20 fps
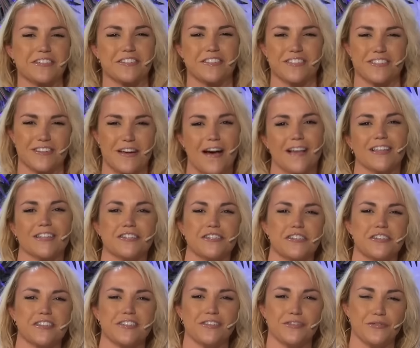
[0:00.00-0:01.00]

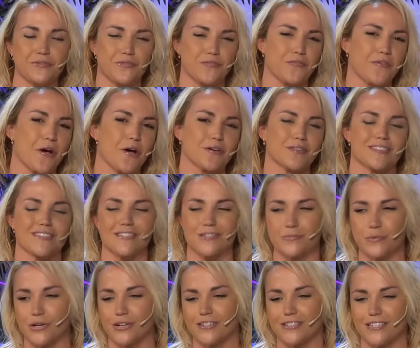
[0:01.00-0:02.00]
technology, UFOs,
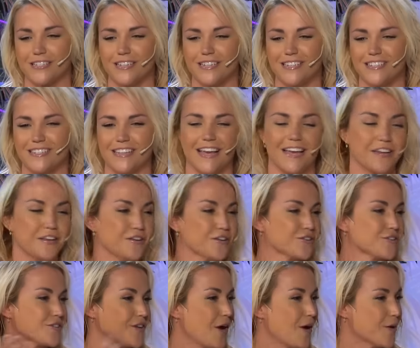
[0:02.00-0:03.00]
conspiracies, and your
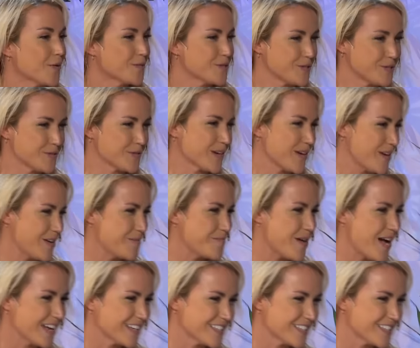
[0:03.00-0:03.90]
show, which you were yeah, getting back